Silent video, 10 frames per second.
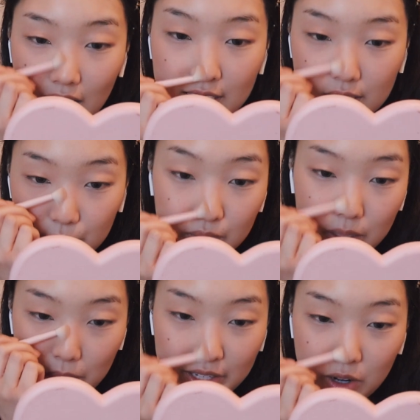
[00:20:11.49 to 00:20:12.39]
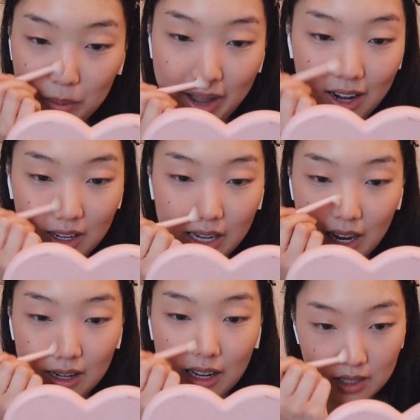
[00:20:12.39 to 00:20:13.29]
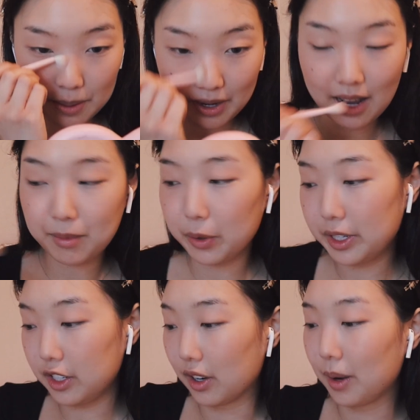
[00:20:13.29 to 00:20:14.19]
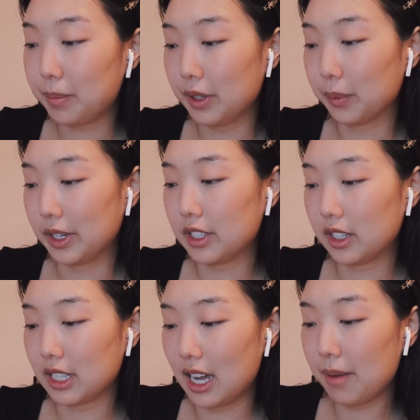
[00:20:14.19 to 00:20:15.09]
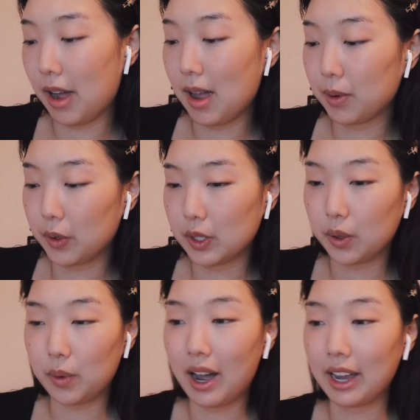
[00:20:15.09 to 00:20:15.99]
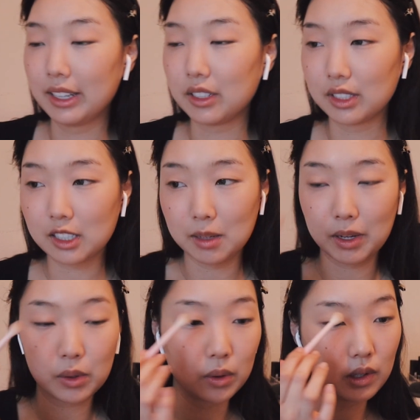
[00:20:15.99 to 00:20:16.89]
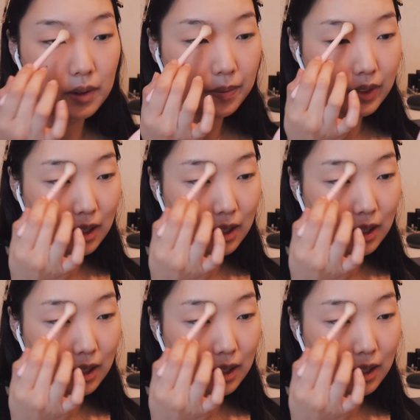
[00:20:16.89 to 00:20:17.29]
I just really want to go back again. I mean, I am going to Europe in the winter time. I am going to Hawaii, so it's gonna be cool.